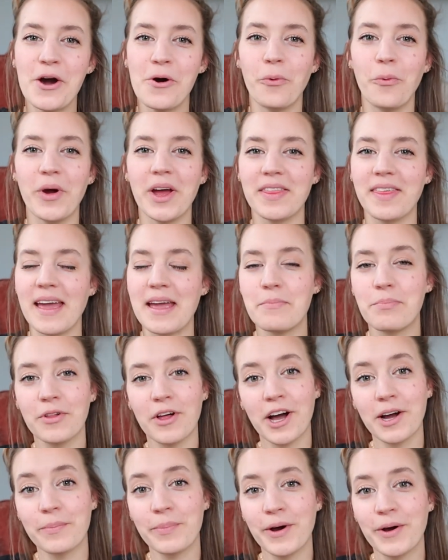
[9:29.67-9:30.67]
with a
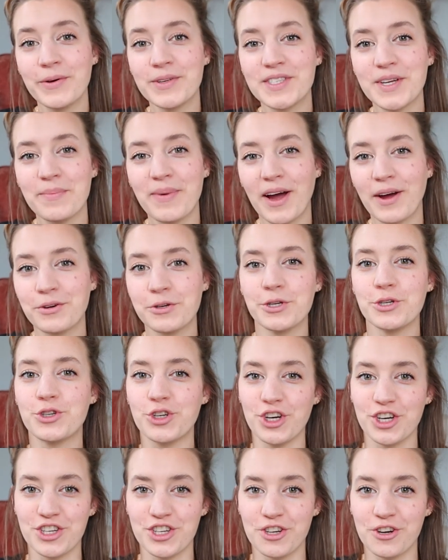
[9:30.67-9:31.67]
blog post about
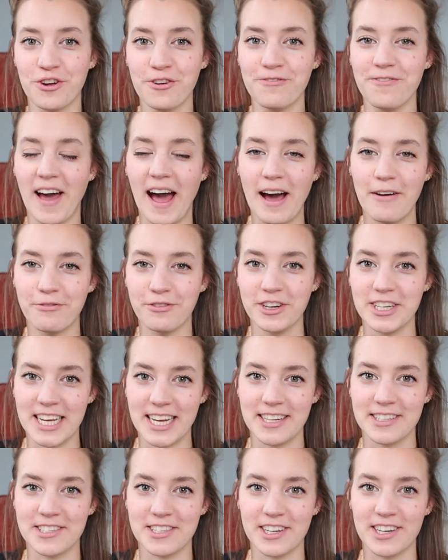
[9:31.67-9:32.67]
nutritional fat for
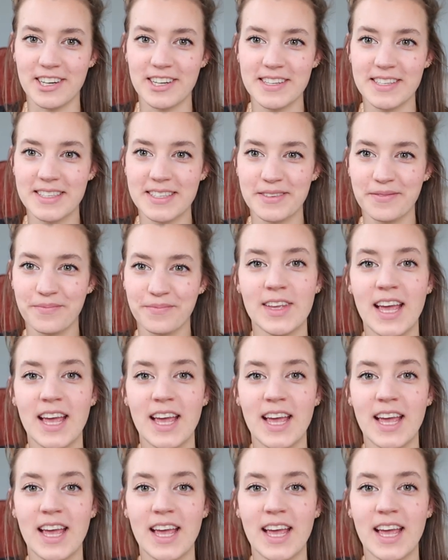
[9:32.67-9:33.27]
dancers.